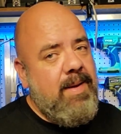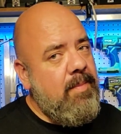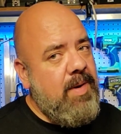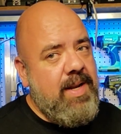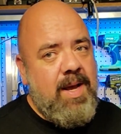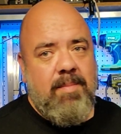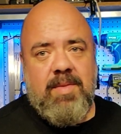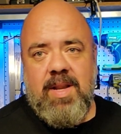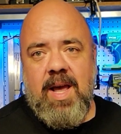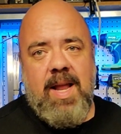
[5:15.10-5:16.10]
but
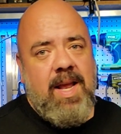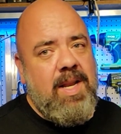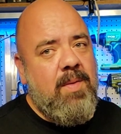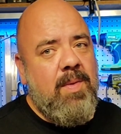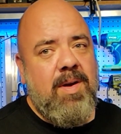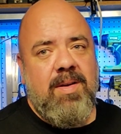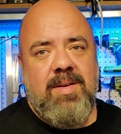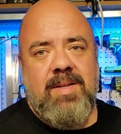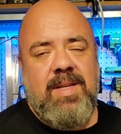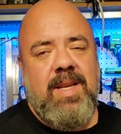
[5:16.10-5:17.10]
I'm not anywhere
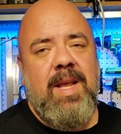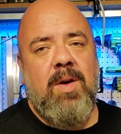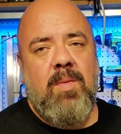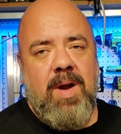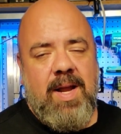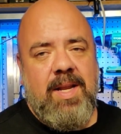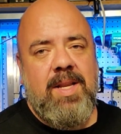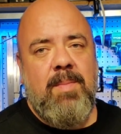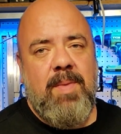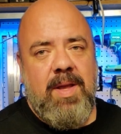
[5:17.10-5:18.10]
near where I
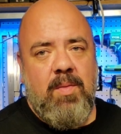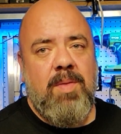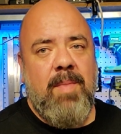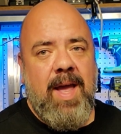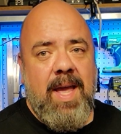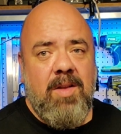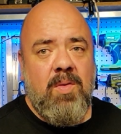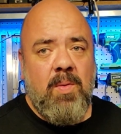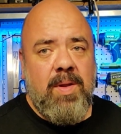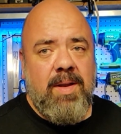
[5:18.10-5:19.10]
need to be with my hand
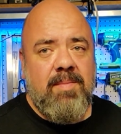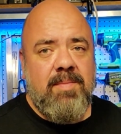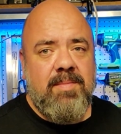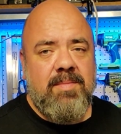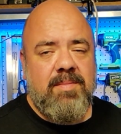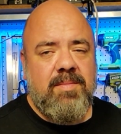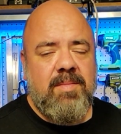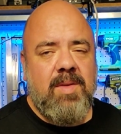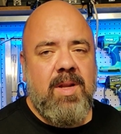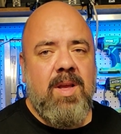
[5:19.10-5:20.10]
tooling.
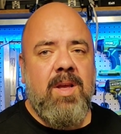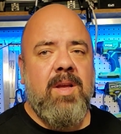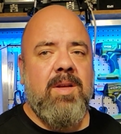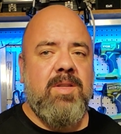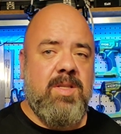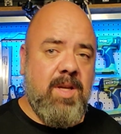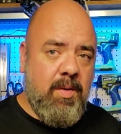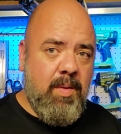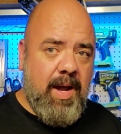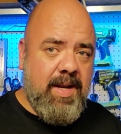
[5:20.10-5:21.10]

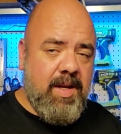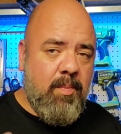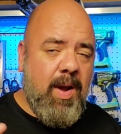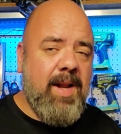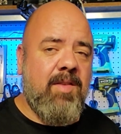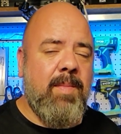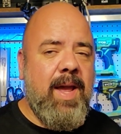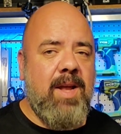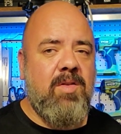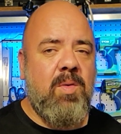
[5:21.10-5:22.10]
So I need to practice my
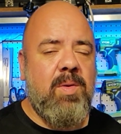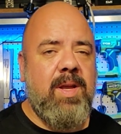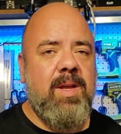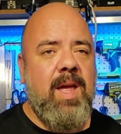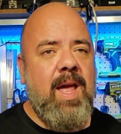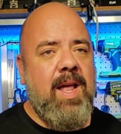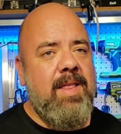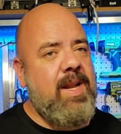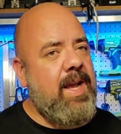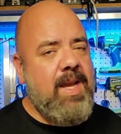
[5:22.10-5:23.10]
hand tooling,
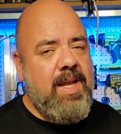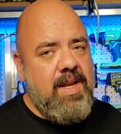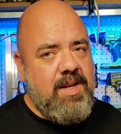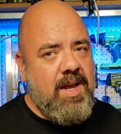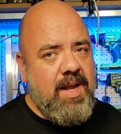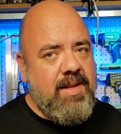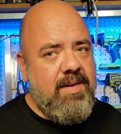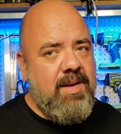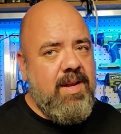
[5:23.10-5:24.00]
then I can get it done.